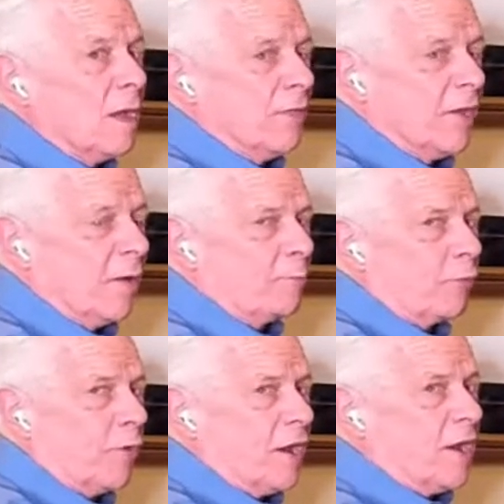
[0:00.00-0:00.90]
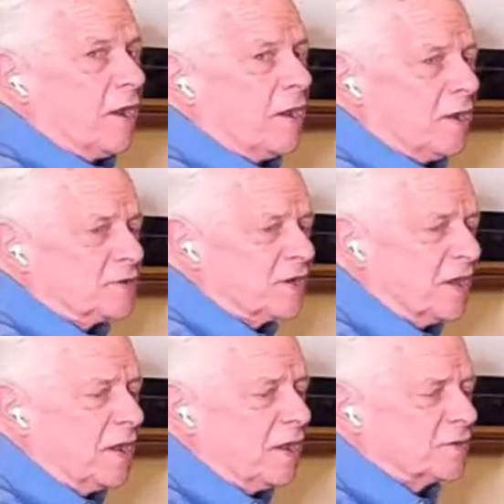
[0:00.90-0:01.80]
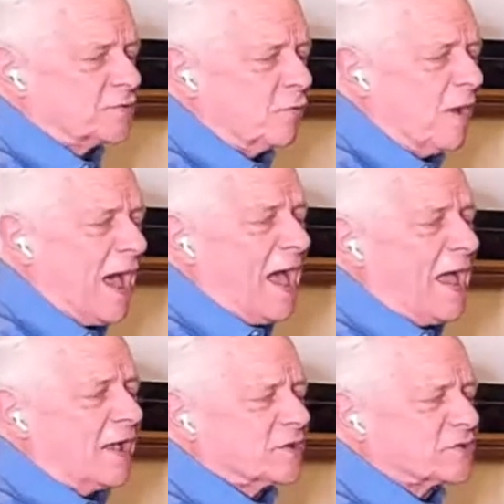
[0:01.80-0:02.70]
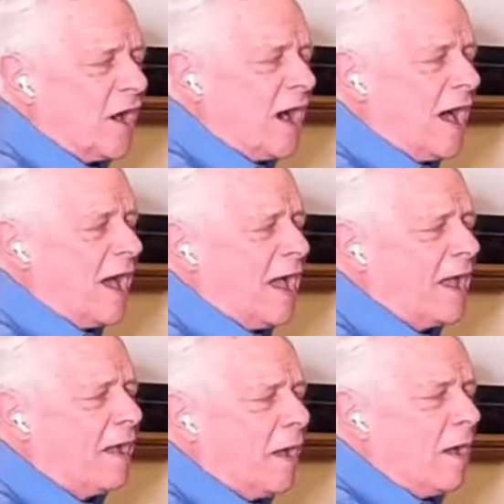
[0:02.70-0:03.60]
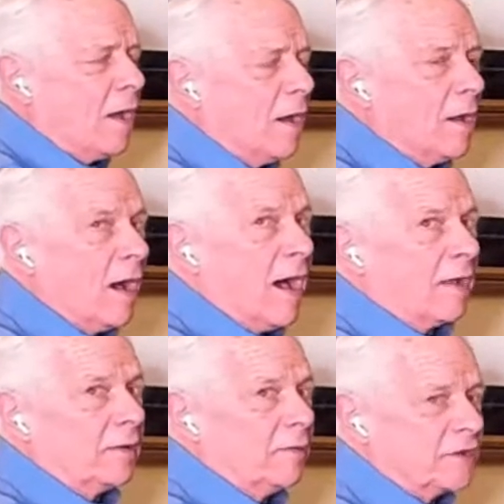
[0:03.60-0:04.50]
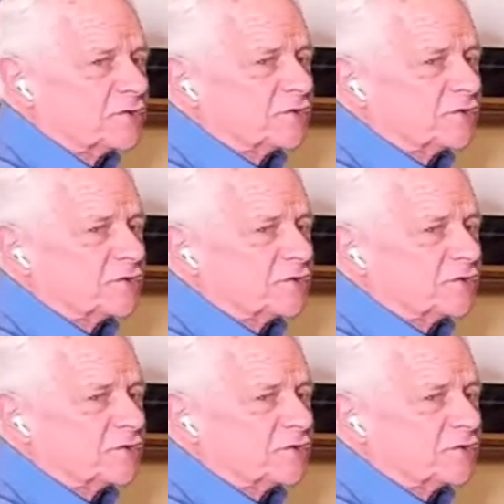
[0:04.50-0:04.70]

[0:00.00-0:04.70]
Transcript: Their praises rise high on the